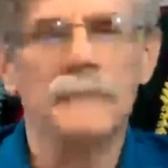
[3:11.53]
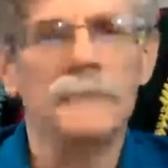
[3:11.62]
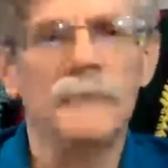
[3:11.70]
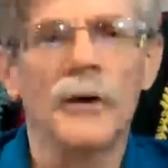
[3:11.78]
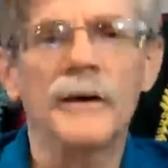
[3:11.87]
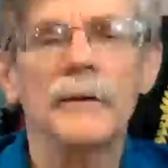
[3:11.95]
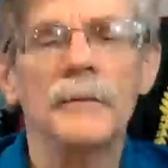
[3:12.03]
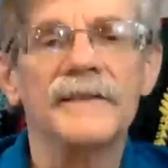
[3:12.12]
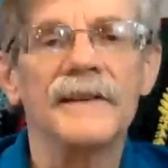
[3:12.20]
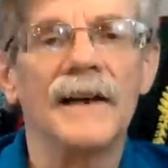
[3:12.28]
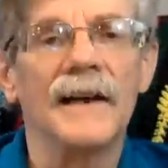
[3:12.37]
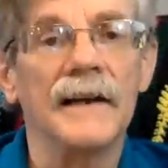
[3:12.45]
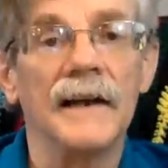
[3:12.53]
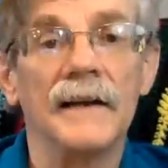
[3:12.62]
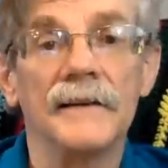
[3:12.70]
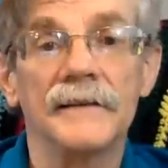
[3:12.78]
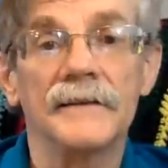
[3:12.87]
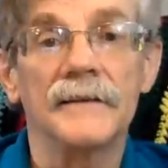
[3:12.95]
arguments
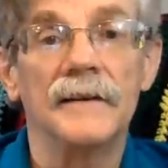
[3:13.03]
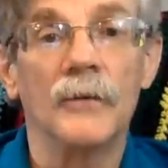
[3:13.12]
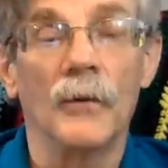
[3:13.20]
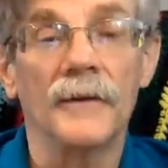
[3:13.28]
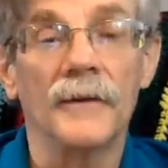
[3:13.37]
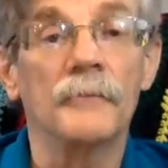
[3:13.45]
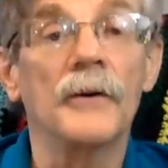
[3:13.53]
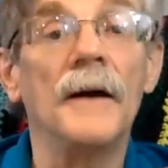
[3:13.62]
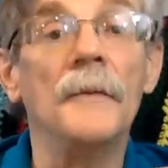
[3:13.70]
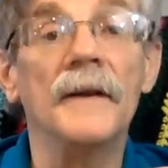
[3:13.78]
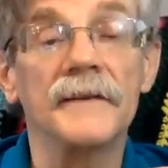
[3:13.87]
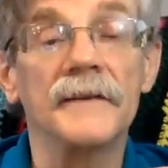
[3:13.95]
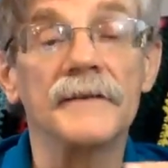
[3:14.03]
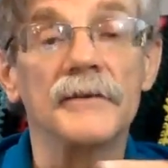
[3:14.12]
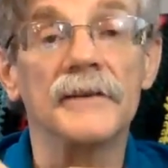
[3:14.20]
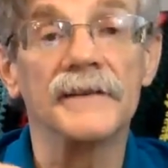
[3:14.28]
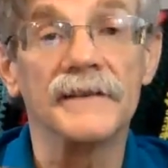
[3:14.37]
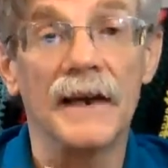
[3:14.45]
against what the Prime
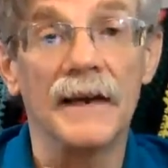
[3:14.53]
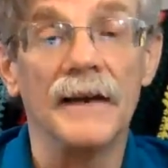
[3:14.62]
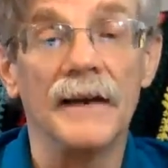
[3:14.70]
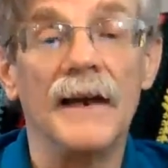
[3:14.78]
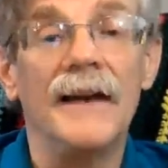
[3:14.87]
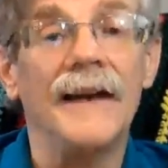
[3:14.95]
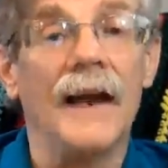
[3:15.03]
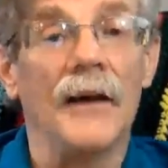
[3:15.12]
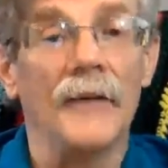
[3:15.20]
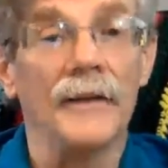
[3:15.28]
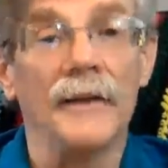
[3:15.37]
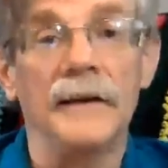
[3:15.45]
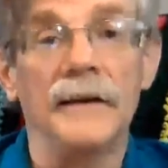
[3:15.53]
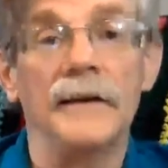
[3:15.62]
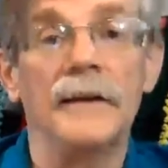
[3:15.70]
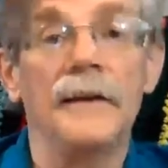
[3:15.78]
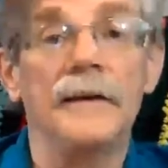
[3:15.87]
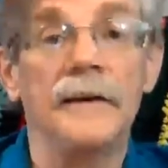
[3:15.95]
Minister has said. Now, the
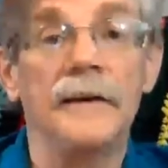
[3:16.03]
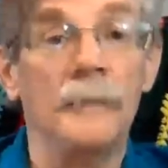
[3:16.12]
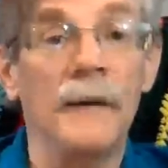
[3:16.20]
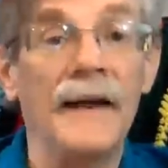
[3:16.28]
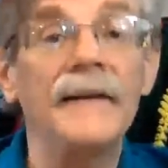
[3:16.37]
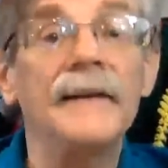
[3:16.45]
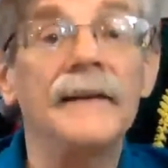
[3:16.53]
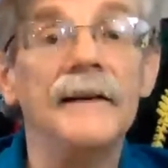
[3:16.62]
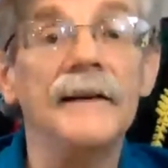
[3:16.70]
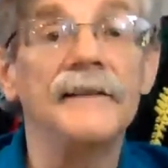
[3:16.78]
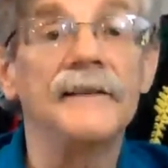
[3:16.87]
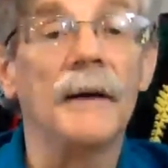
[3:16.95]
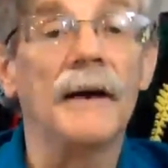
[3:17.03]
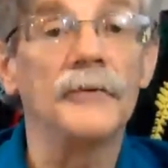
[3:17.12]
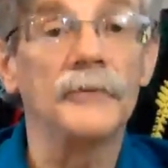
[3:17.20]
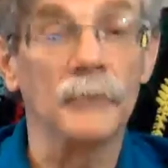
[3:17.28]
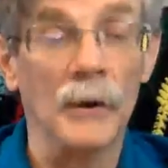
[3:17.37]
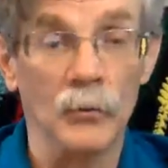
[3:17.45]
debate is
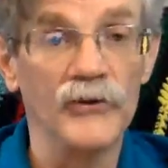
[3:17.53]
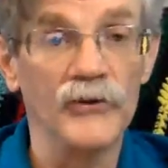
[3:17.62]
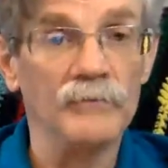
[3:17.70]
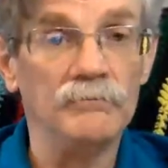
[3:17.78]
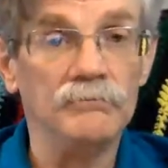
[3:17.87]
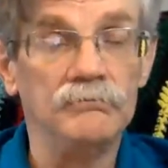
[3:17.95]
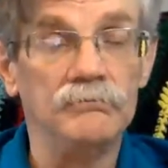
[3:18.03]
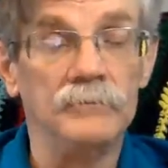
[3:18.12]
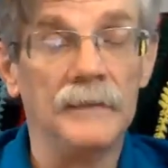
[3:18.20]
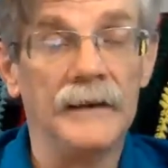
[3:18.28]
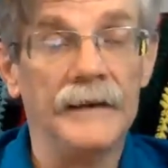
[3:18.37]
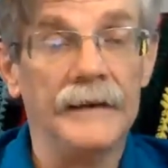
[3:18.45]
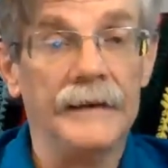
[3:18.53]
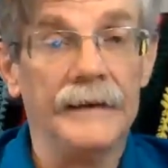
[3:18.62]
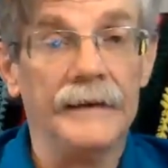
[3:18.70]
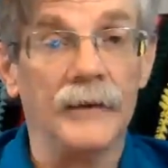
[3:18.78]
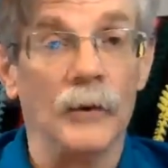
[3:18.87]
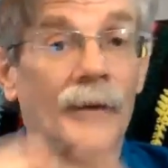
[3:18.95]
about drones.
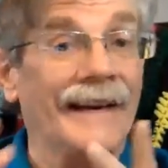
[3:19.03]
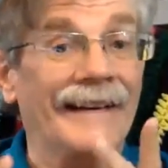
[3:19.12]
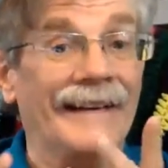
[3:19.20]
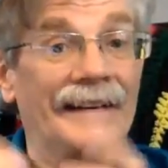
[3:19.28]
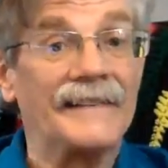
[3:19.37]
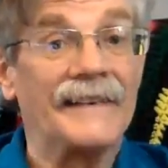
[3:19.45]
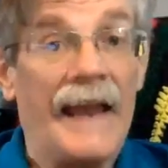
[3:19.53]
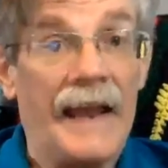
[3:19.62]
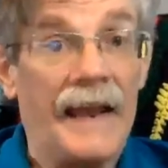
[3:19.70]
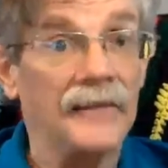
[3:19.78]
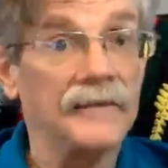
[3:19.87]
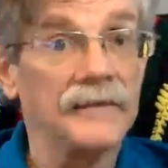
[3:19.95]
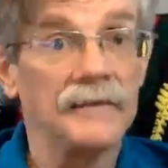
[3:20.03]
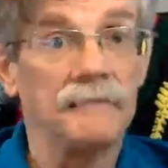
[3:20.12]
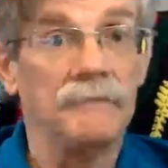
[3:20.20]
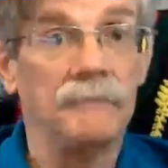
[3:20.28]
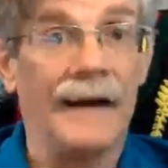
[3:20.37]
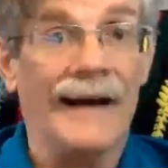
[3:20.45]
So in this case,
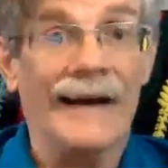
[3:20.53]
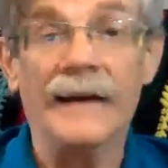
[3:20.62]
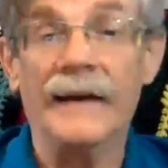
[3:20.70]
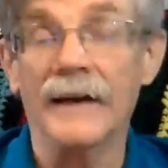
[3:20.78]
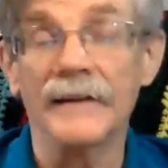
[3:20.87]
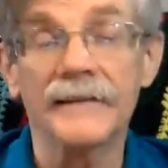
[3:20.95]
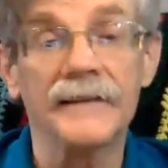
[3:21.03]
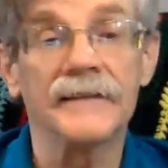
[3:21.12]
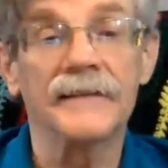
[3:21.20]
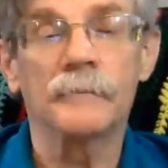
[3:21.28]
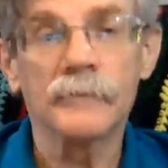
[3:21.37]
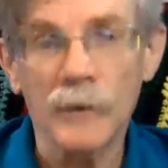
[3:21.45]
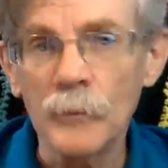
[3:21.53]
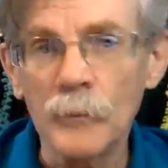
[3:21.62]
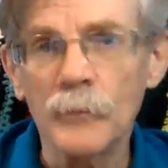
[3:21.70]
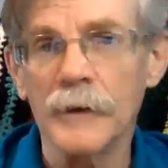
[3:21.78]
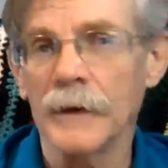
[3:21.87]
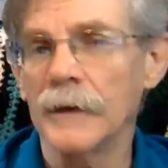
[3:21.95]
I guess it's
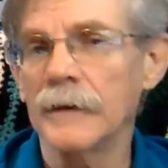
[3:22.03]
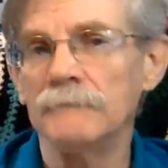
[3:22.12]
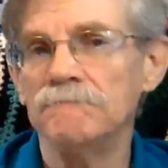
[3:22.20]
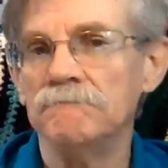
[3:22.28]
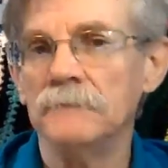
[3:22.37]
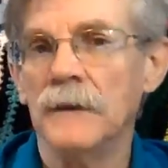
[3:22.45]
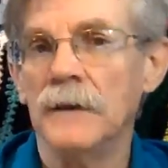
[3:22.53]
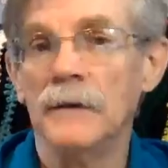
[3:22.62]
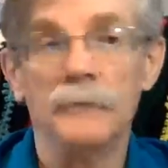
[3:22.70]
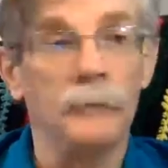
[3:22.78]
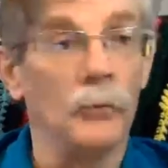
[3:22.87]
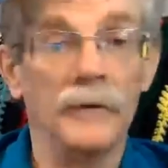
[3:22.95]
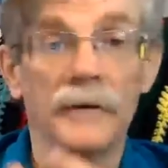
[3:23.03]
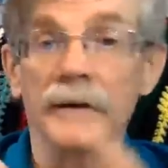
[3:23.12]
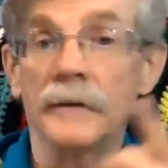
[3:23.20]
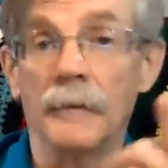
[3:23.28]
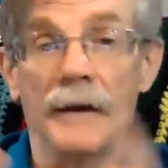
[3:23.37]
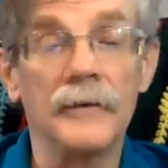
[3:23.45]
appropriate for the
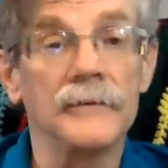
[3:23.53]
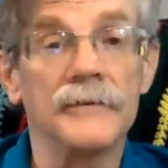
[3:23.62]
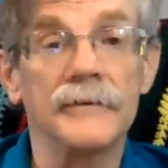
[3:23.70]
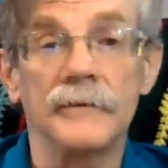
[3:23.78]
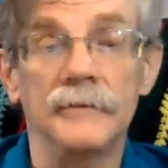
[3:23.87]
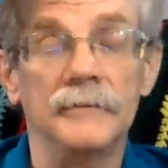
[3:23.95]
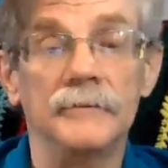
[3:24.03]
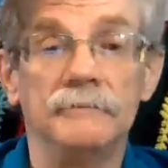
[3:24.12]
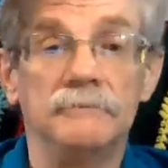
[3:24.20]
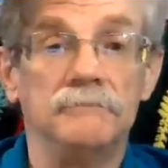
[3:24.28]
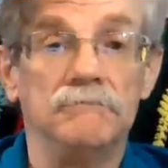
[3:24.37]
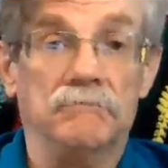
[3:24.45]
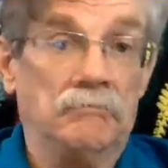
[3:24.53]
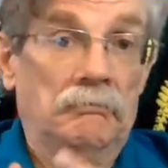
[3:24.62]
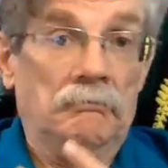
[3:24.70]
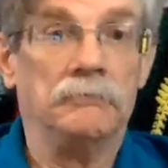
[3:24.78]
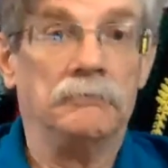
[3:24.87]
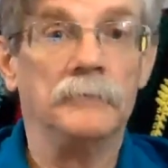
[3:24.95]
debaters to
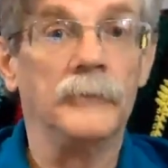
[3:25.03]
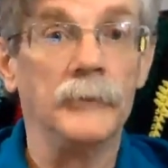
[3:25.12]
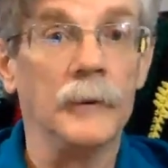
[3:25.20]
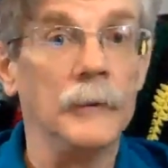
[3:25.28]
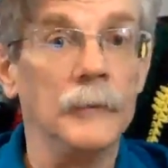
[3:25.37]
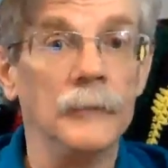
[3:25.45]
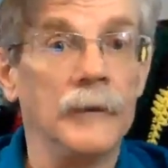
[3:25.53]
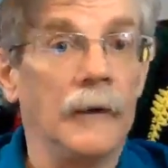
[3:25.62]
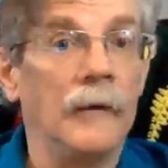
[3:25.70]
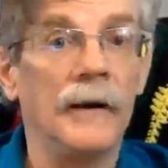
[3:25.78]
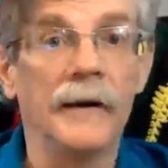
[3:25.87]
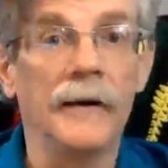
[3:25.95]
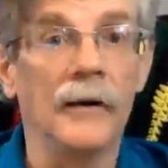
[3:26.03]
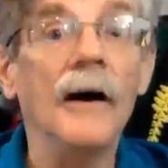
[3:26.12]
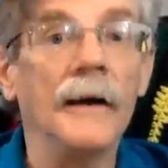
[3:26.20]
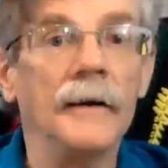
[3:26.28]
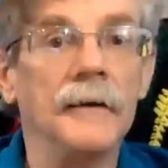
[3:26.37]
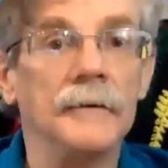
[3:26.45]
drone on and on.